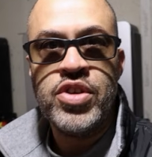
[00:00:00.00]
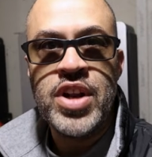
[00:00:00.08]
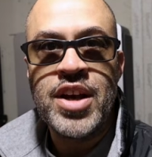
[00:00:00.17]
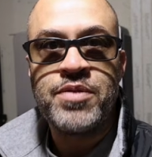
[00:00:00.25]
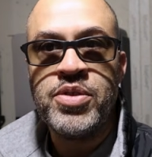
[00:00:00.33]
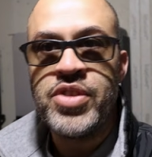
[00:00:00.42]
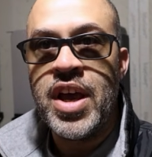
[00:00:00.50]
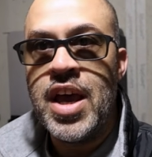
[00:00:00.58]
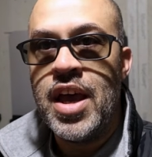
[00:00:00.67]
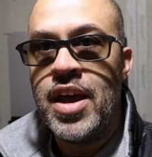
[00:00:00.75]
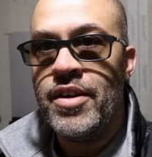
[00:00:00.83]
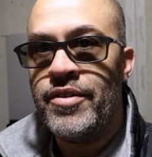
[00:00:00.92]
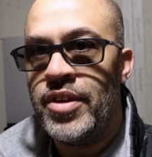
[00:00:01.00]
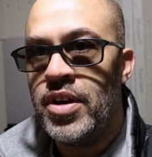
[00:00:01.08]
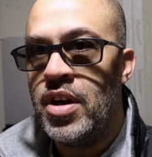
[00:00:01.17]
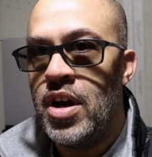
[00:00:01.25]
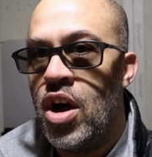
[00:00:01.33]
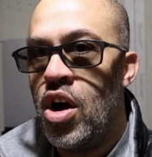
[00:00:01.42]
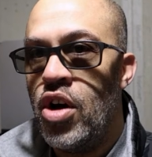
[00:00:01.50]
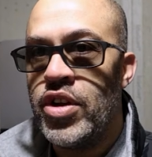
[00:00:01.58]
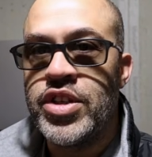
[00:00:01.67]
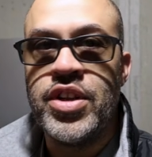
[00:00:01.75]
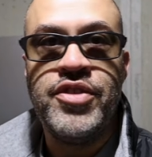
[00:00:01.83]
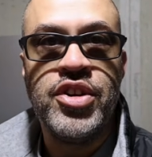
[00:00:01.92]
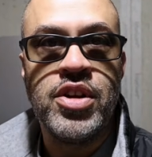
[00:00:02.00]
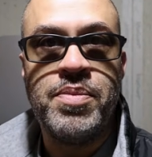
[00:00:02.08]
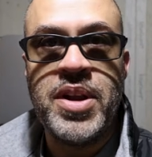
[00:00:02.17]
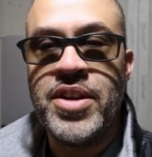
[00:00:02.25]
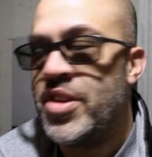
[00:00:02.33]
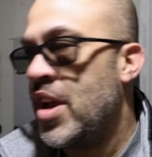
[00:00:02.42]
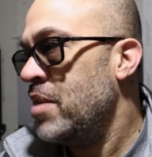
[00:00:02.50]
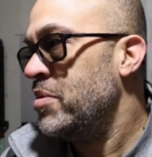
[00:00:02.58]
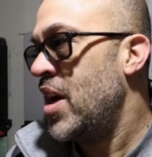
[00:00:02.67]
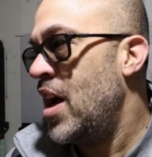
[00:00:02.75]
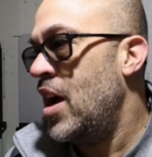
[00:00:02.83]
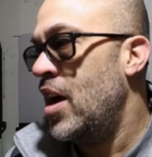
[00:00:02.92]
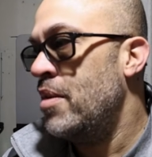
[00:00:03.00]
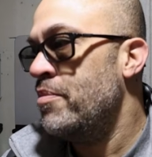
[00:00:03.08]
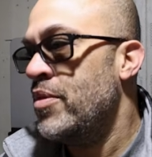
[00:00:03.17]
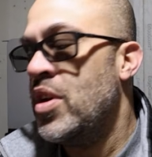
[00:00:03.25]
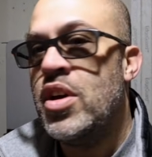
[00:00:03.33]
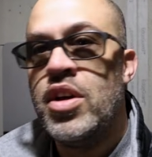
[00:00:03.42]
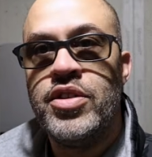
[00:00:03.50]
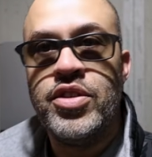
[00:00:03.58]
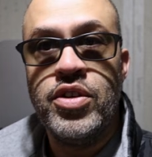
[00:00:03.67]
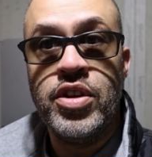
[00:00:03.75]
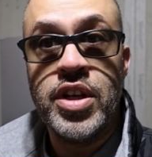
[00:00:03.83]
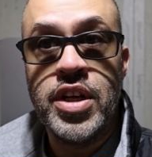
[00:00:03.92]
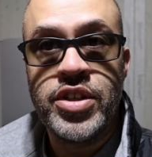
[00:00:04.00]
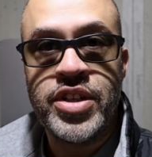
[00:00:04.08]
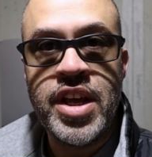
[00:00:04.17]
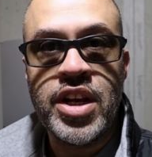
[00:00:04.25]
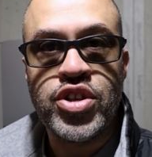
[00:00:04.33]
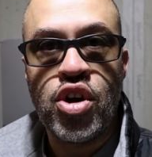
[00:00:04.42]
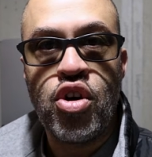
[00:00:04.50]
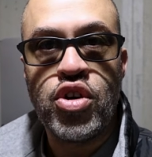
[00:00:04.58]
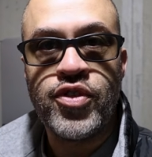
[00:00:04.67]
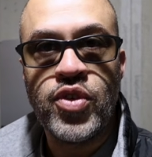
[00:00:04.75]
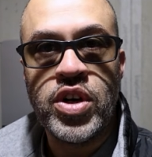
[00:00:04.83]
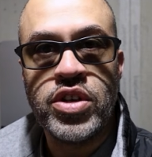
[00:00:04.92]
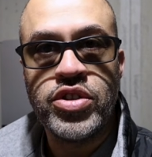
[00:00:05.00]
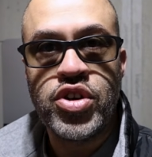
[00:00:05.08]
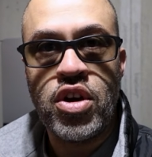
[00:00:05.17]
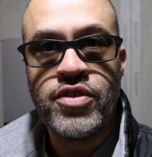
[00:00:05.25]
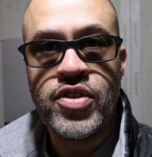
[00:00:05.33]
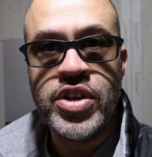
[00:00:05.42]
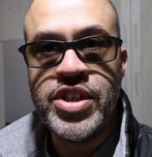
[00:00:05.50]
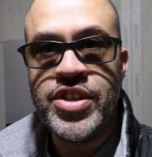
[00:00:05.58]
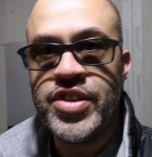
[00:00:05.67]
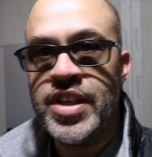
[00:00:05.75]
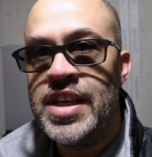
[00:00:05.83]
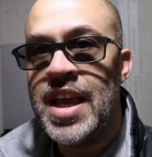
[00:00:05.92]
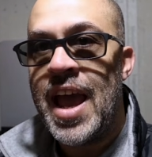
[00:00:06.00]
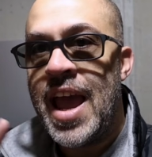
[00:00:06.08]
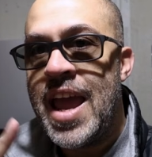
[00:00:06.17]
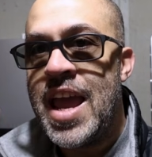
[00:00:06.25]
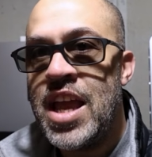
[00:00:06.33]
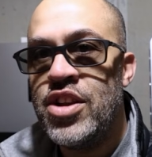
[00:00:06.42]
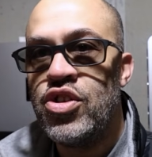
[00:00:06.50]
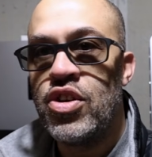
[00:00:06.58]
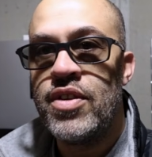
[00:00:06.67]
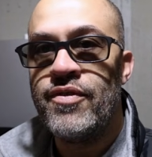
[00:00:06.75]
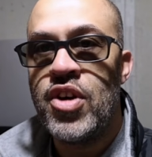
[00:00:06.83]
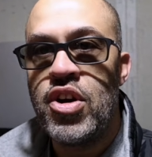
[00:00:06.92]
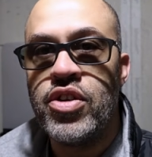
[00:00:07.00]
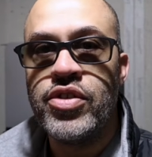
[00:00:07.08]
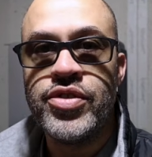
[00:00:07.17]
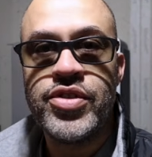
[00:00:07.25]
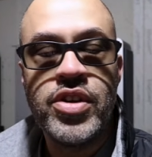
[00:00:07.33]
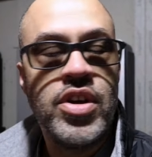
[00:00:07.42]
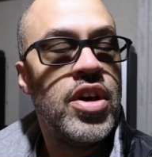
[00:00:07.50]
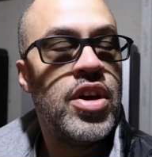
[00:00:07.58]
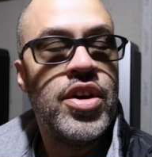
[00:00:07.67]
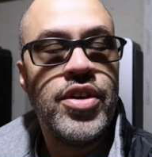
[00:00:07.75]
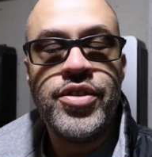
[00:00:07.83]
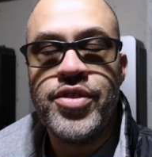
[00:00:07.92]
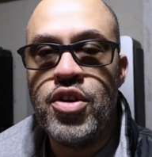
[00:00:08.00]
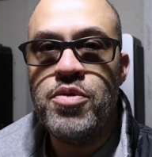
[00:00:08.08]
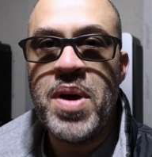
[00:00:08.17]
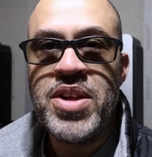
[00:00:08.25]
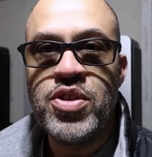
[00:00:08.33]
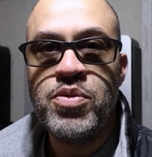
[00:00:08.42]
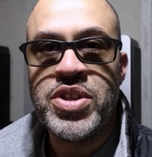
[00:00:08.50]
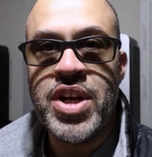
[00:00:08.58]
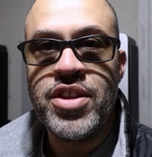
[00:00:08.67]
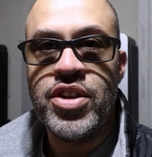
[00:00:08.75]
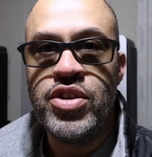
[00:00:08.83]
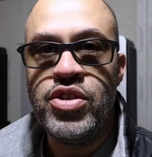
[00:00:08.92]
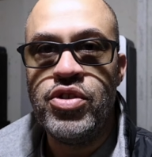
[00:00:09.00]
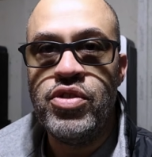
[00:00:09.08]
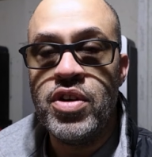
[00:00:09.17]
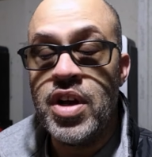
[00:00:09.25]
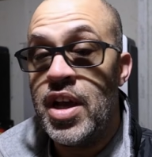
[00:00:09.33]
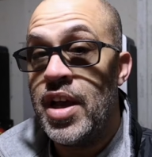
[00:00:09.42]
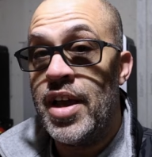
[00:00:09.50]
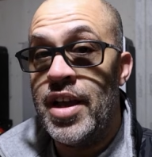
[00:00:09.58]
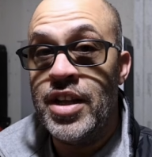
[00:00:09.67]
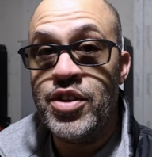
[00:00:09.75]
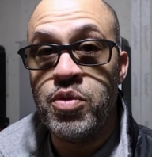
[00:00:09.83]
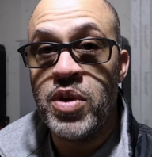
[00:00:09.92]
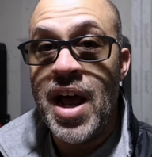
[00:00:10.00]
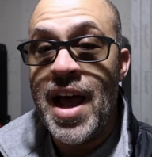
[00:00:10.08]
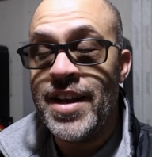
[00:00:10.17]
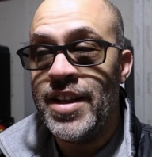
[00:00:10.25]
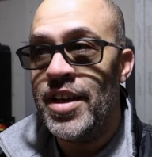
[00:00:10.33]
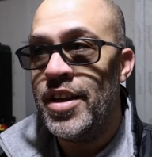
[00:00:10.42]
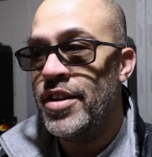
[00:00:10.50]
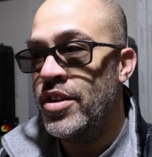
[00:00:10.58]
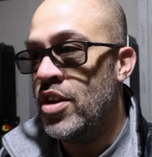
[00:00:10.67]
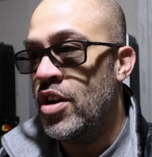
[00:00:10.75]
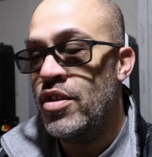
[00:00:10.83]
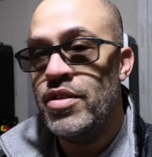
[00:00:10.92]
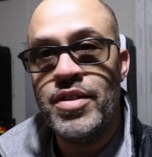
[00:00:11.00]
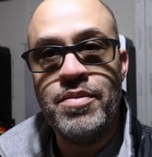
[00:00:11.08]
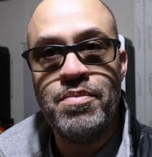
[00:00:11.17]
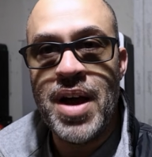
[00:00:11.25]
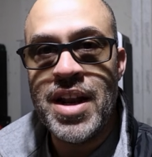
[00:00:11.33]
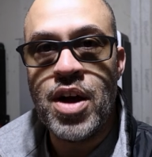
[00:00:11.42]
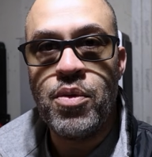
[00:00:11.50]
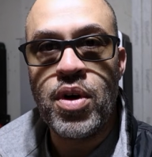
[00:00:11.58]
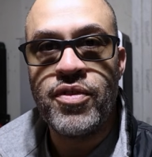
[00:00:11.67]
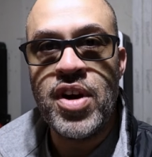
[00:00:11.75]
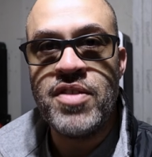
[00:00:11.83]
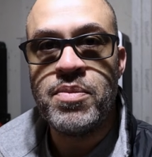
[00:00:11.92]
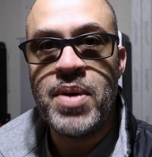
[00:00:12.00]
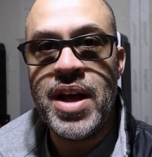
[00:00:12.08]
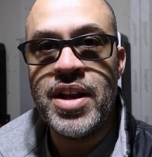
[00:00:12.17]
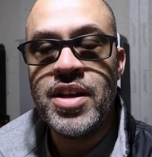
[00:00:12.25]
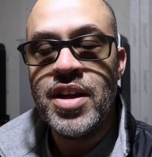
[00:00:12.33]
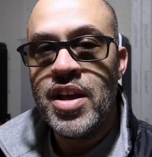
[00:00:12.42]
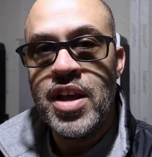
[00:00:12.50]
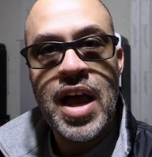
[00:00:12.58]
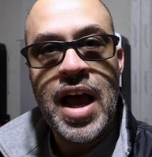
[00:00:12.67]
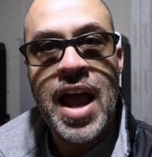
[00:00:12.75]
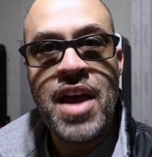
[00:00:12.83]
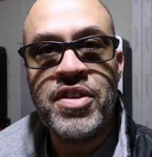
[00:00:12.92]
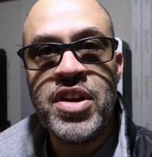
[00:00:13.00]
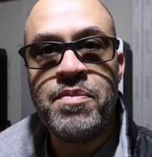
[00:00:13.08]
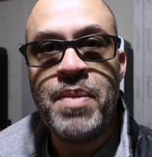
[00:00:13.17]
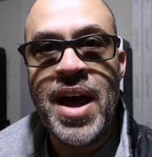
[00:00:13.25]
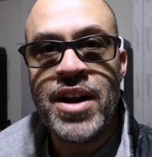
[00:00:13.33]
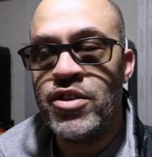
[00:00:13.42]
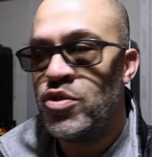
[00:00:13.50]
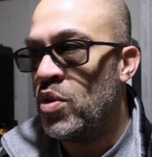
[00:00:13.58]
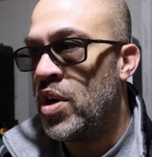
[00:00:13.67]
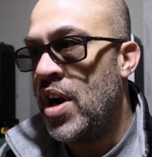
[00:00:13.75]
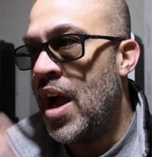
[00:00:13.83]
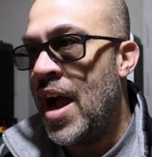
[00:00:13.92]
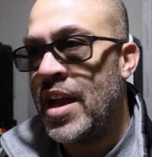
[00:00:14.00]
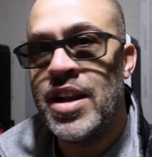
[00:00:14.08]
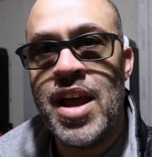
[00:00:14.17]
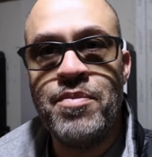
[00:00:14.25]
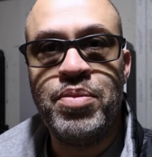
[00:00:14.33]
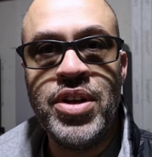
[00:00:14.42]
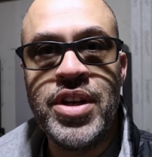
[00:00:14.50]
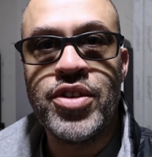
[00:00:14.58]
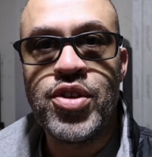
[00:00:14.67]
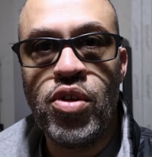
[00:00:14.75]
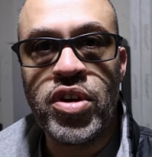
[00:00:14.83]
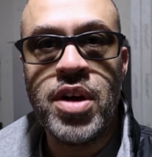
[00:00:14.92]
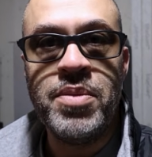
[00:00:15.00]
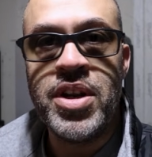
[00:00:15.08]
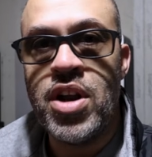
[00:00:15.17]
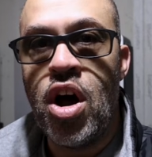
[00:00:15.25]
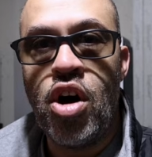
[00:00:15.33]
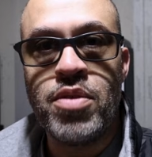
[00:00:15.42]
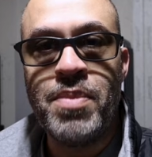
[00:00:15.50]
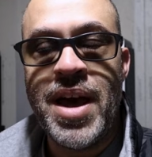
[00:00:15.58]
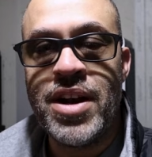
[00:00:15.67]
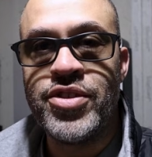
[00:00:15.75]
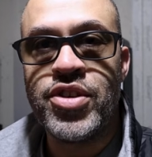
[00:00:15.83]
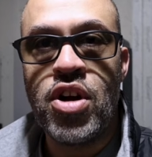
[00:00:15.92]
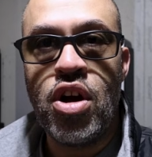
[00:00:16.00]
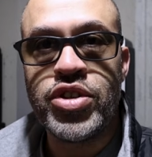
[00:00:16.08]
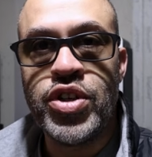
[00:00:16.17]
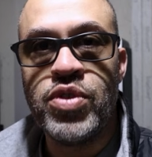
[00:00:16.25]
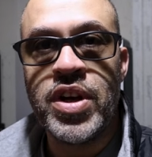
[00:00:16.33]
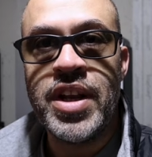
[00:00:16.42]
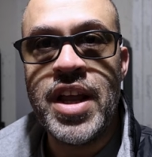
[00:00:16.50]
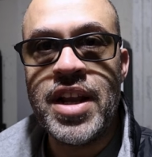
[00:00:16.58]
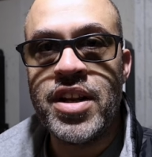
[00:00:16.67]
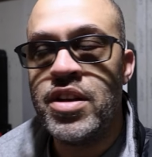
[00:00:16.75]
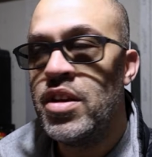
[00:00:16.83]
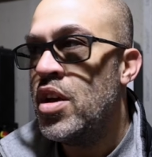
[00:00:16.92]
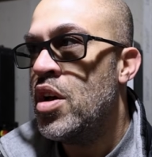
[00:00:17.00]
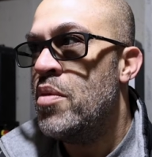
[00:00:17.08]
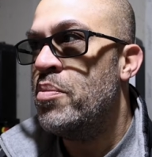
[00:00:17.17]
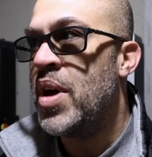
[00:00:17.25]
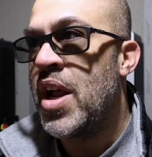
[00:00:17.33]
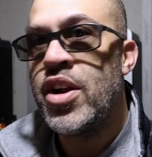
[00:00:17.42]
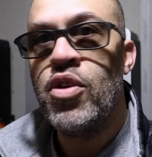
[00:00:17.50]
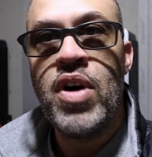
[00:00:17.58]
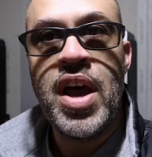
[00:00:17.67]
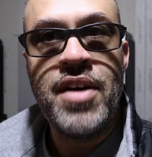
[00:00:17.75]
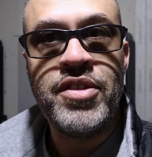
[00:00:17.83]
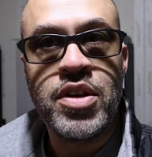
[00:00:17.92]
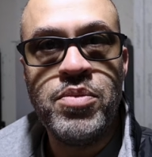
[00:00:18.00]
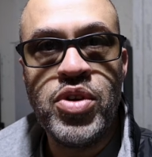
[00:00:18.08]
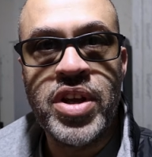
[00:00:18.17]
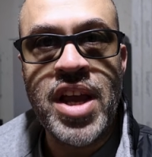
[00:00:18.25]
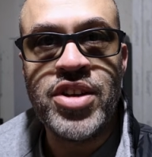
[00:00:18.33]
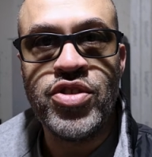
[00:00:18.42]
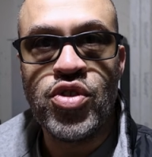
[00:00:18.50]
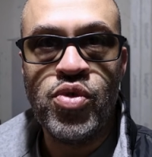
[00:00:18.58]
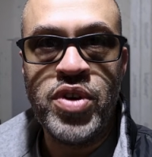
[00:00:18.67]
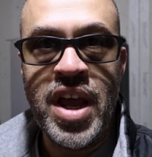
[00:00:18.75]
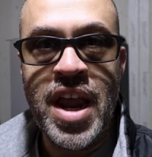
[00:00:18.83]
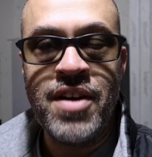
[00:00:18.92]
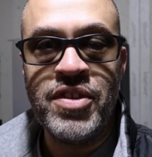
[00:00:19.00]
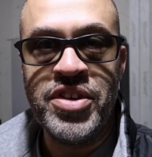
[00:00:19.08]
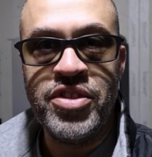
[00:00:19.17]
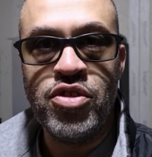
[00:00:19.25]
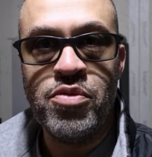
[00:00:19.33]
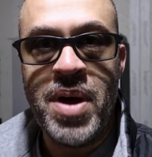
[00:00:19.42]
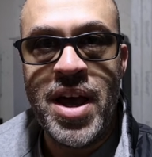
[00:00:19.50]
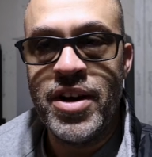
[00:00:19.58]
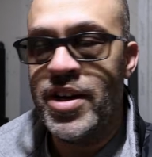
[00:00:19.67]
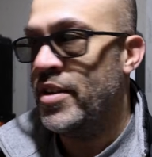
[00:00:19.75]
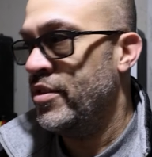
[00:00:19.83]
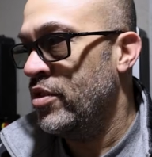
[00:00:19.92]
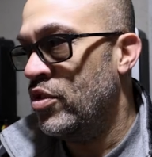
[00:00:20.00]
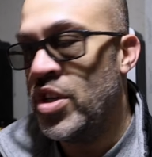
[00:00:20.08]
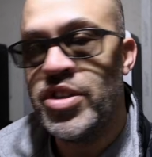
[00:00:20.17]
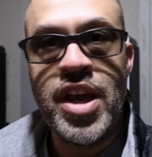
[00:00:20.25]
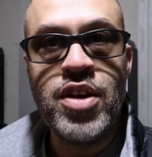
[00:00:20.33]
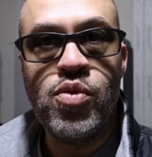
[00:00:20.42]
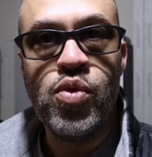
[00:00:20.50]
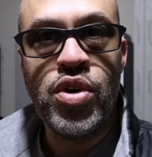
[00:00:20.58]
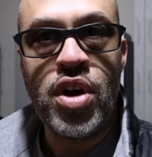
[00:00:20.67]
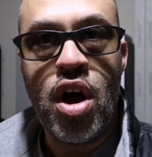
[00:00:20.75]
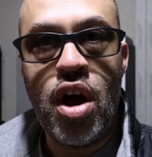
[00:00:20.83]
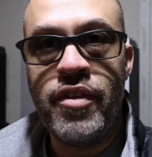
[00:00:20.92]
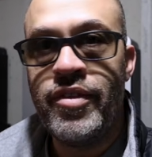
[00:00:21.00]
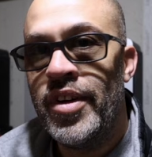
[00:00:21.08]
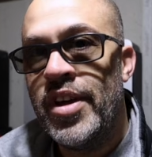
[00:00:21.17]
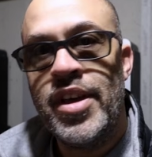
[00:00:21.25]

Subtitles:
you're not supposed to have all the stuff hooked up at the same time to the state of charge for the Chargeverter GC and your inverters. So basically what you have to do, at least what I did, you know, might not work for everybody. I have enough batteries where I can have plenty of solar coming into all the batteries. They're all still connected, but I don't have the communications going to every single battery. You can take one off,